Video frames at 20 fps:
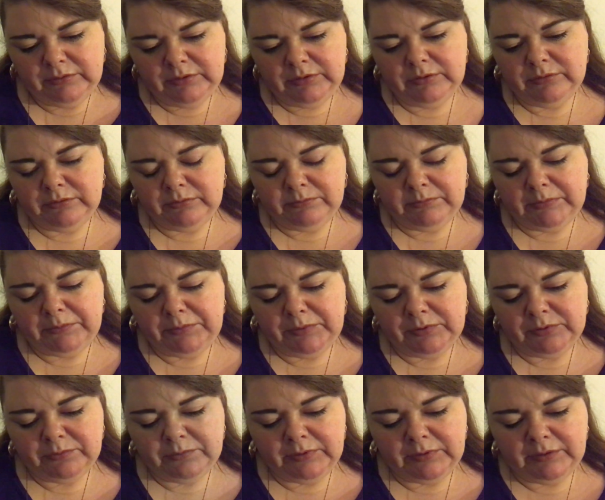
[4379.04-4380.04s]
You know, there might be
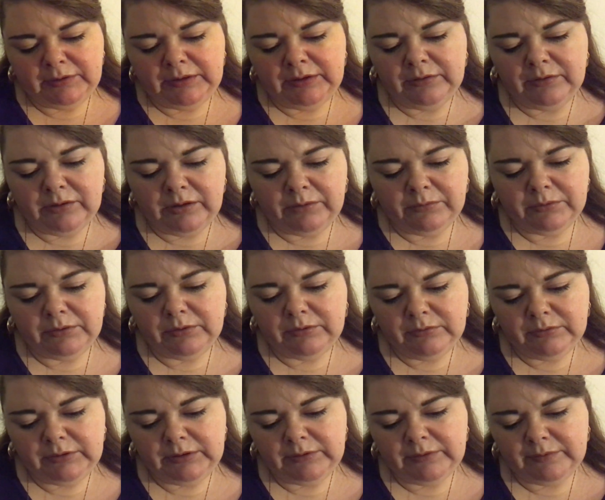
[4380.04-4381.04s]
something legal going on
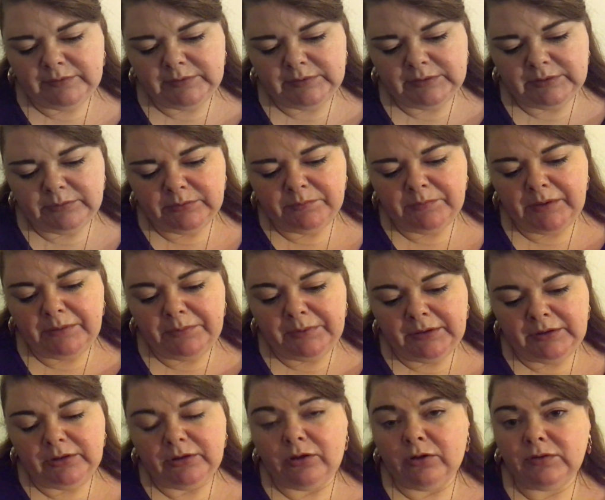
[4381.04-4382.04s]
that you have to deal with.
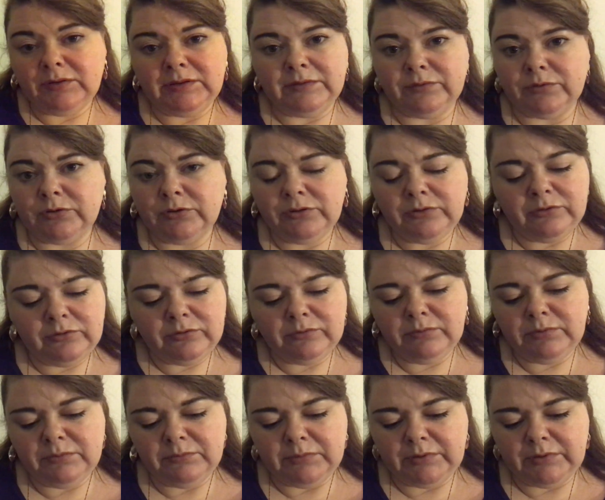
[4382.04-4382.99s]
Maybe you got divorced or something